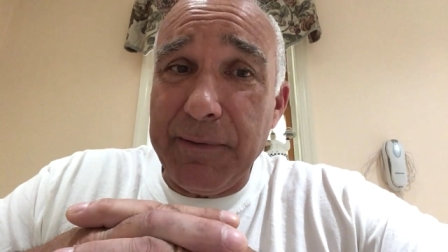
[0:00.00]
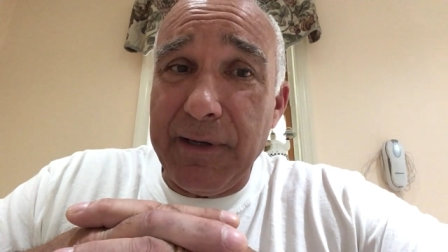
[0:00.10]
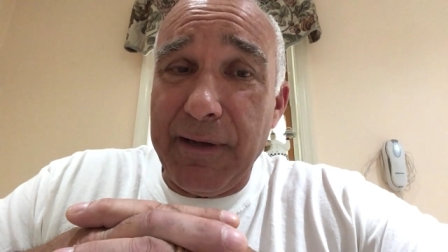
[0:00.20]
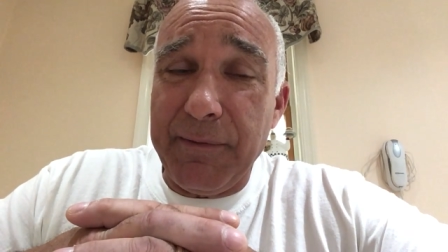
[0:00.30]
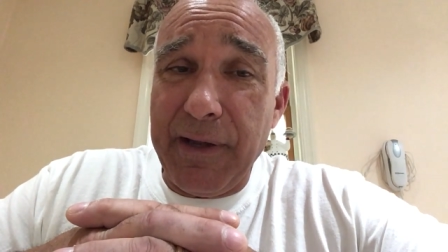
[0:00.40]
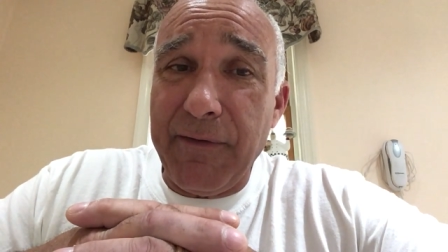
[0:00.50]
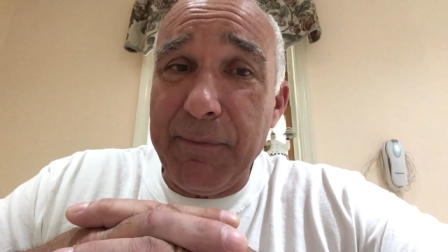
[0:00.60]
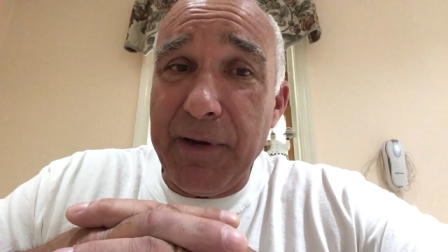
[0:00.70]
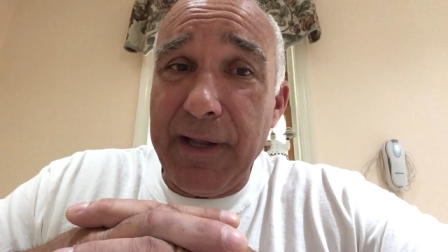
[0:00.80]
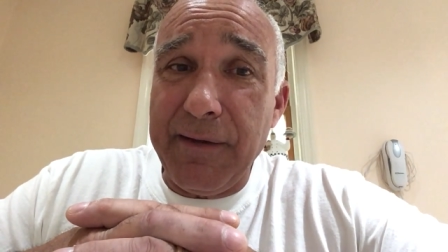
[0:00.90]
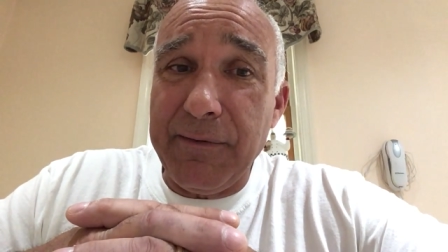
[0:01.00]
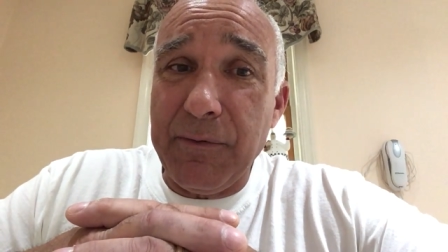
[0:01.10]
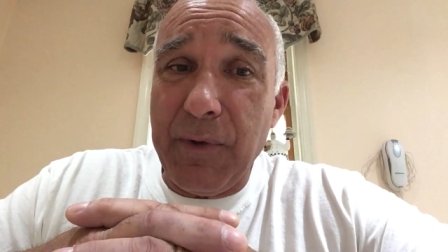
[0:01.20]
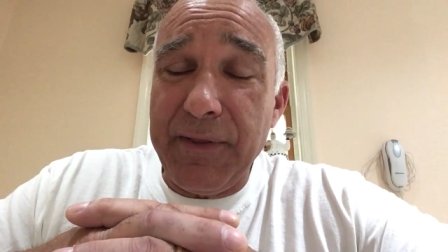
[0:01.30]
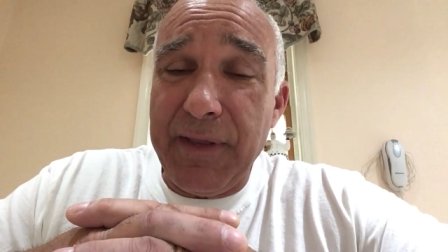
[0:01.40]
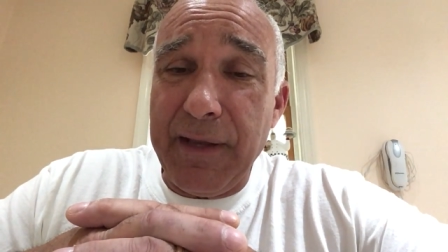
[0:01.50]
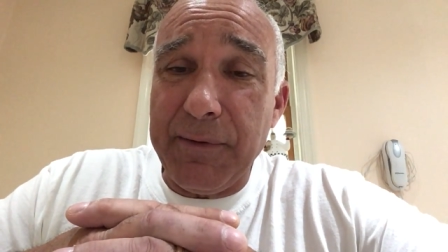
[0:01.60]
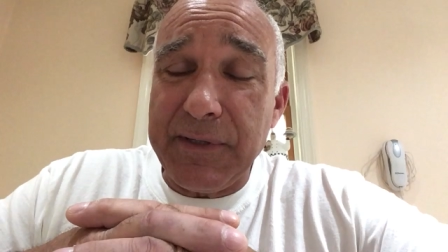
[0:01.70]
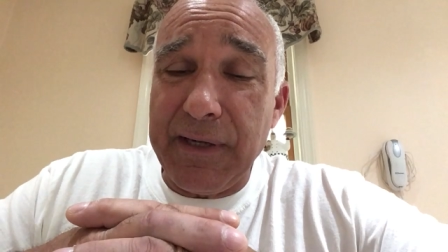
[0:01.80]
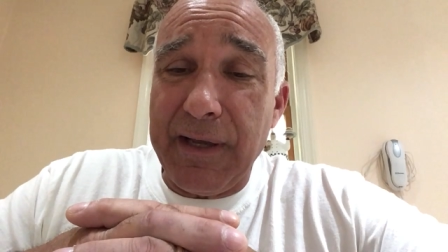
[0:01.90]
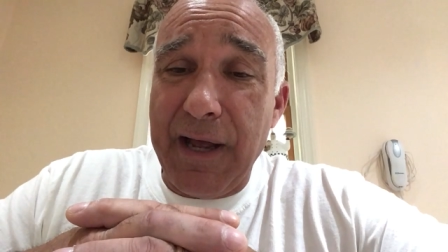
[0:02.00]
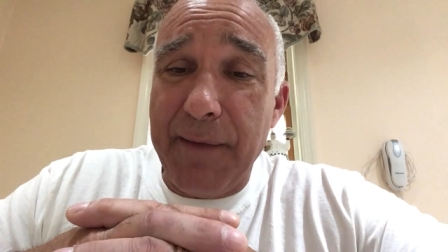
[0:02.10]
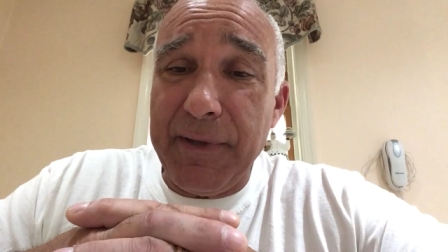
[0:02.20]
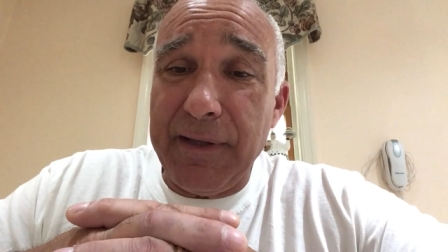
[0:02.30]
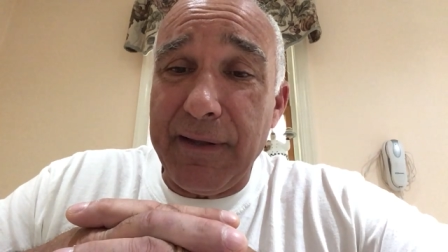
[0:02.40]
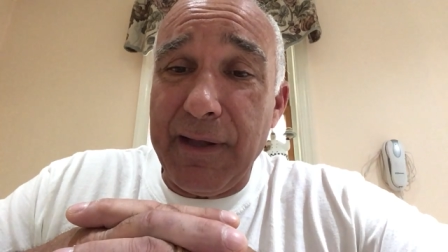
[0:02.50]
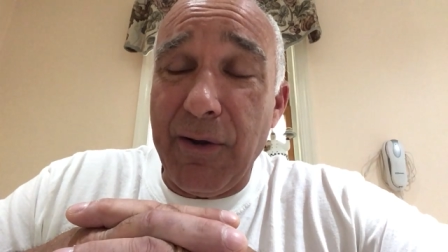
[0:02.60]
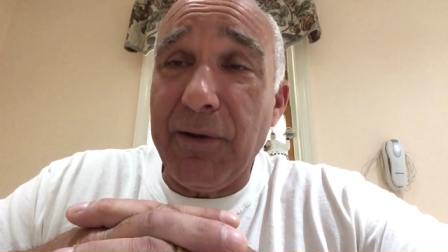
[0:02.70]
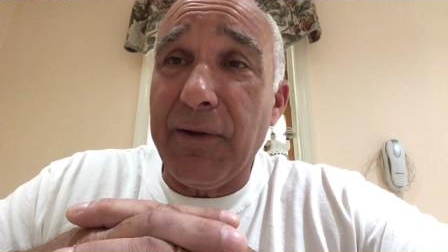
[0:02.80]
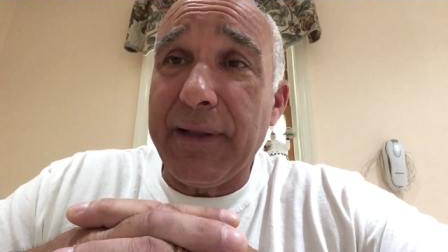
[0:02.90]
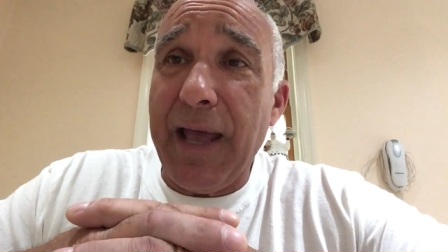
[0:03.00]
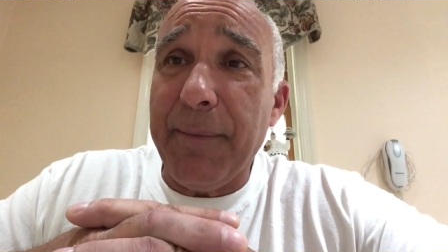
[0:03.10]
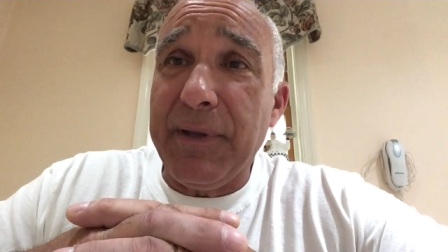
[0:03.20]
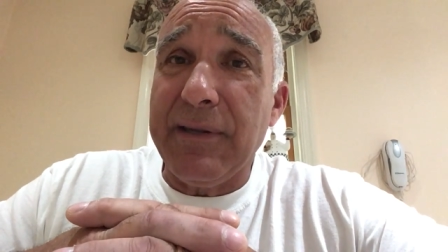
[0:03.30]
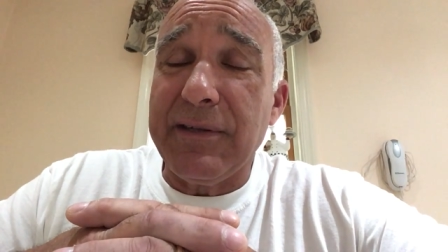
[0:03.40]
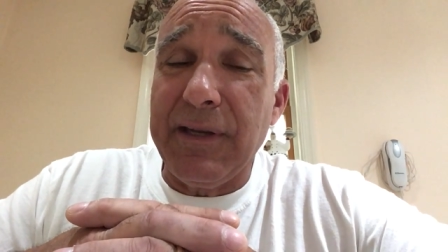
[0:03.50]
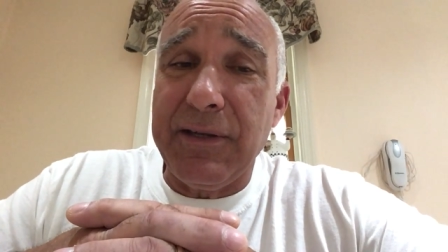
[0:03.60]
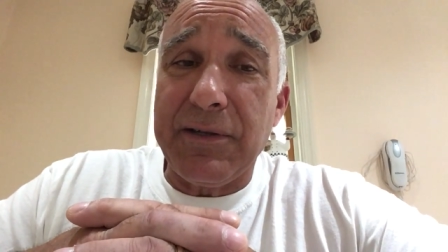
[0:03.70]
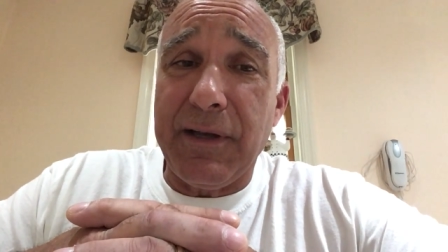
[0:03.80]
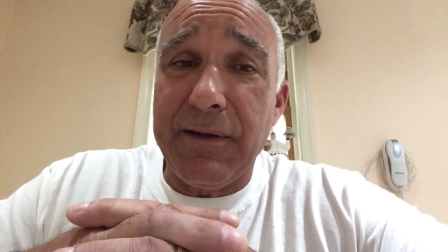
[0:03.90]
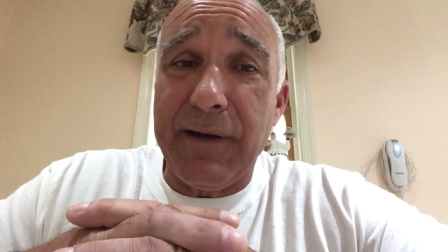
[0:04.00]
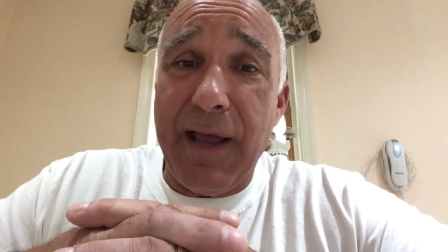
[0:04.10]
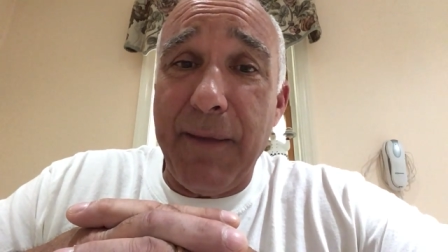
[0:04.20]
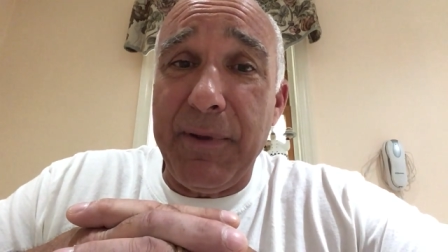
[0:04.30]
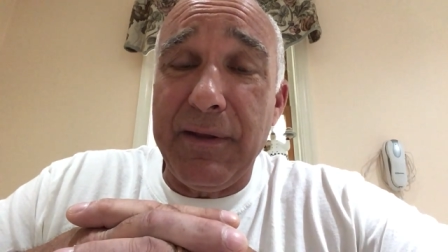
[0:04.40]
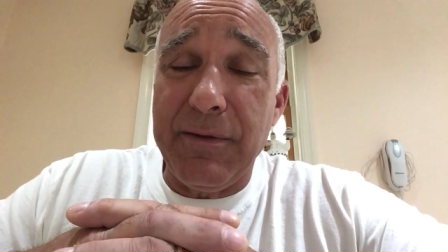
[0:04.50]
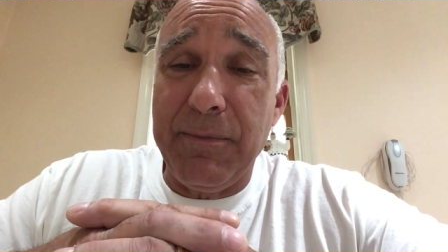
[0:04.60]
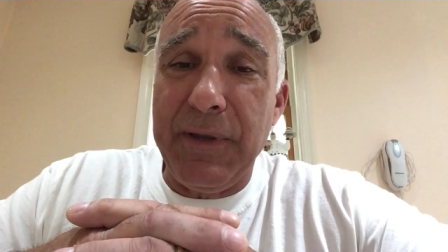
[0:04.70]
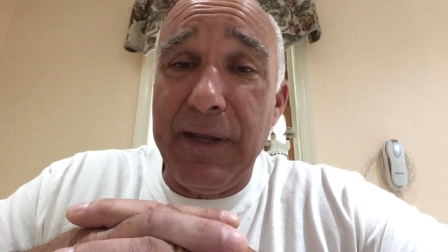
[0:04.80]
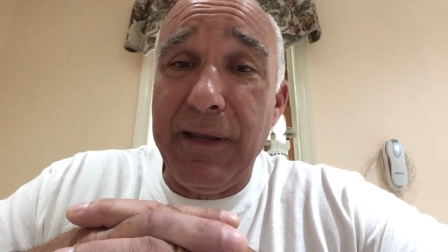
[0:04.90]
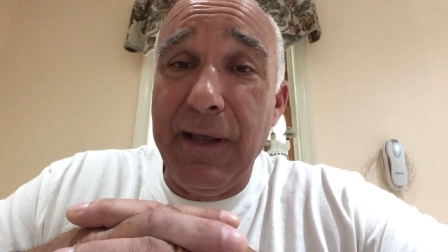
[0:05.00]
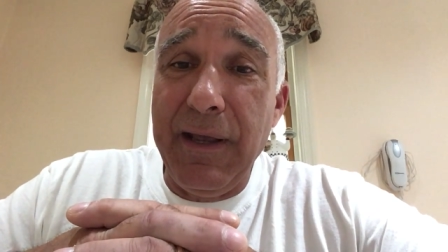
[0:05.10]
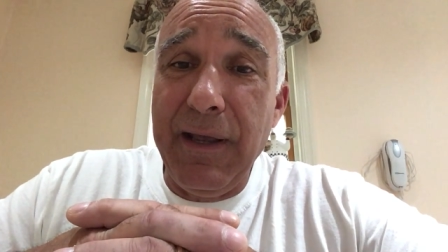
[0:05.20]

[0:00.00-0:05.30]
But uh, everybody, one thing was in common that they all looked happy to see each other and happy to be